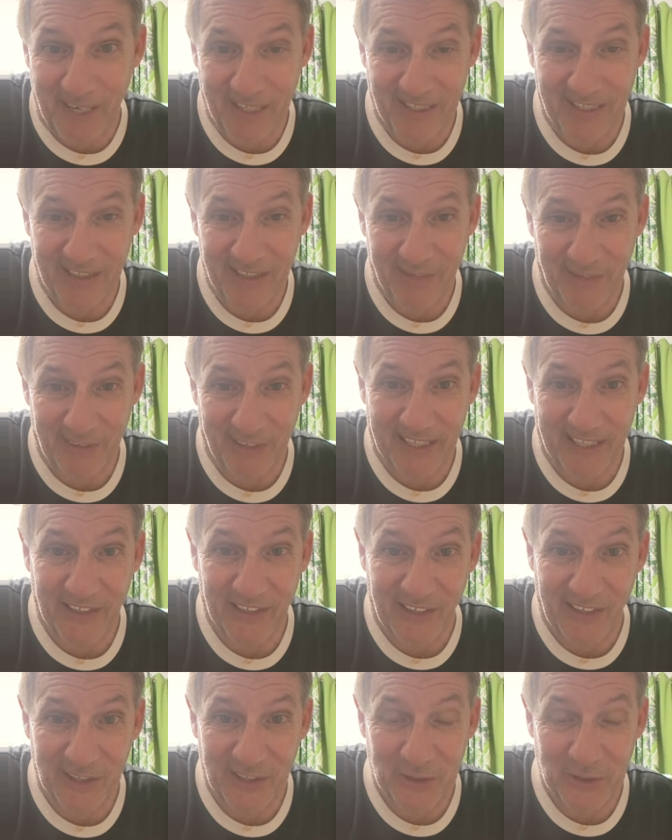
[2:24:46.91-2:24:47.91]
If you like the
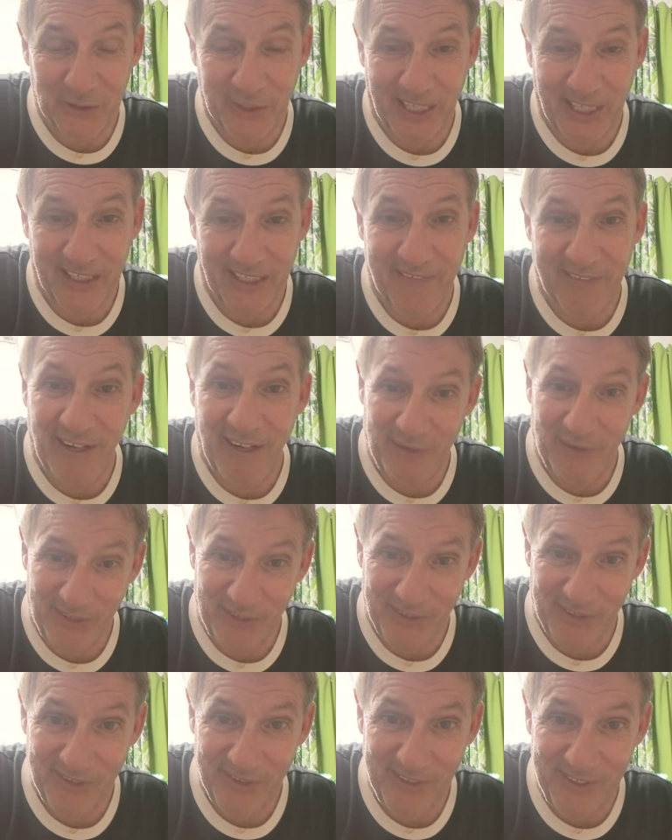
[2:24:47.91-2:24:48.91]
country, I live out
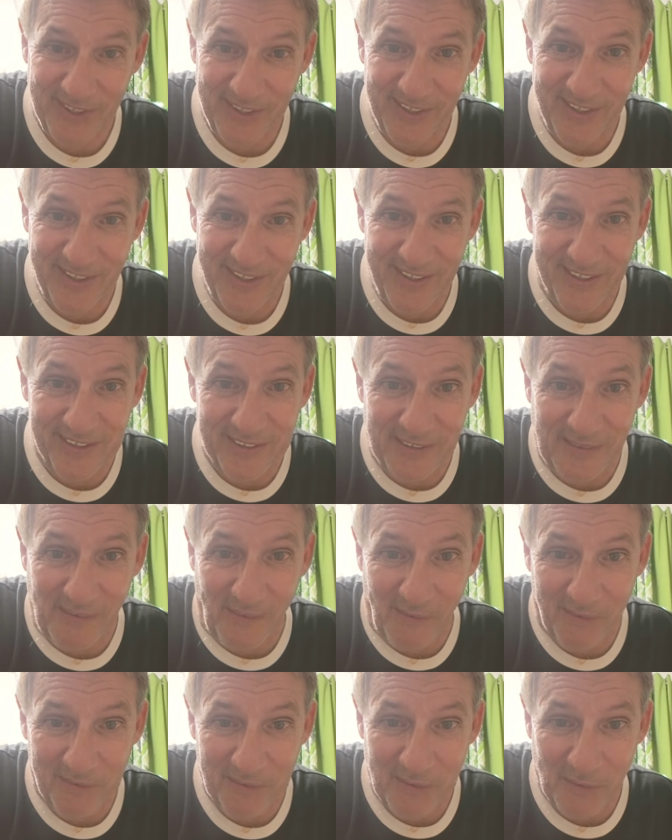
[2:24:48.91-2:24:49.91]
here.
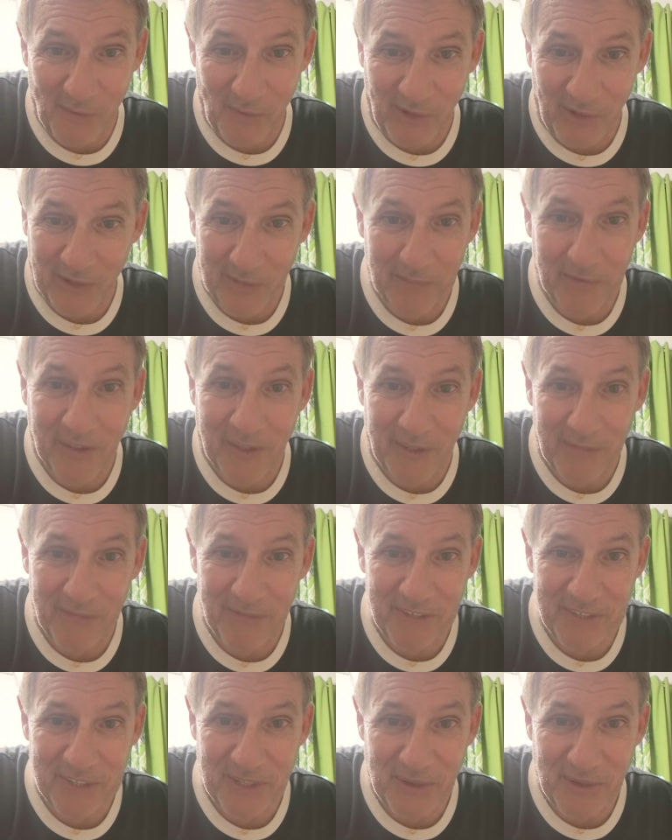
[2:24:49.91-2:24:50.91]
You're welcome to come
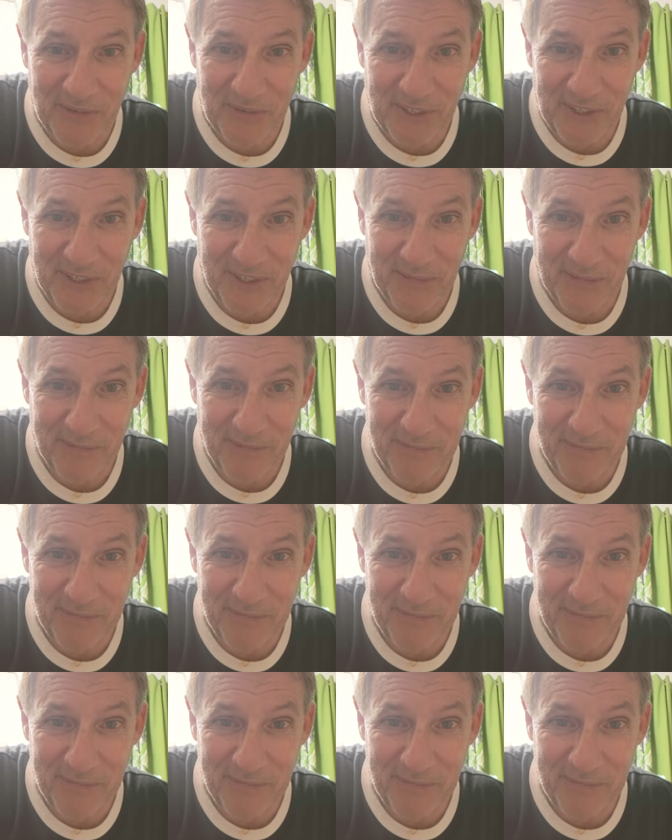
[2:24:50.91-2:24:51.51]
visit over here.